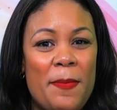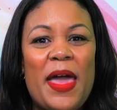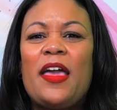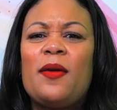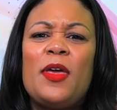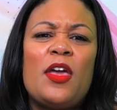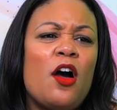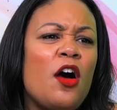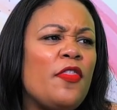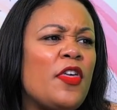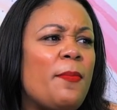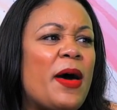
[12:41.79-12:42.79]
baby
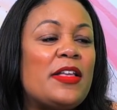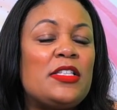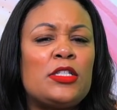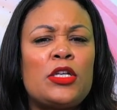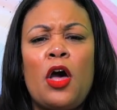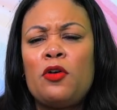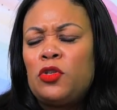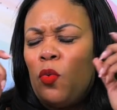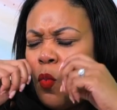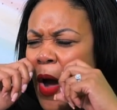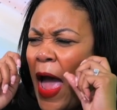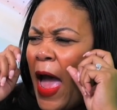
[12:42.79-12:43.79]
on the bus goes
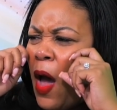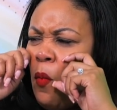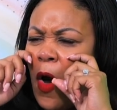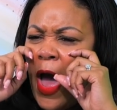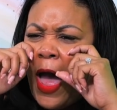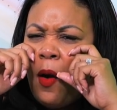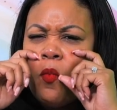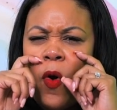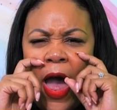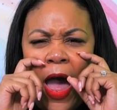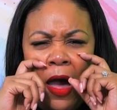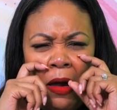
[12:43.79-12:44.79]
wah, wah,
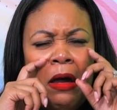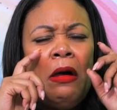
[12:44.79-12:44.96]
wah,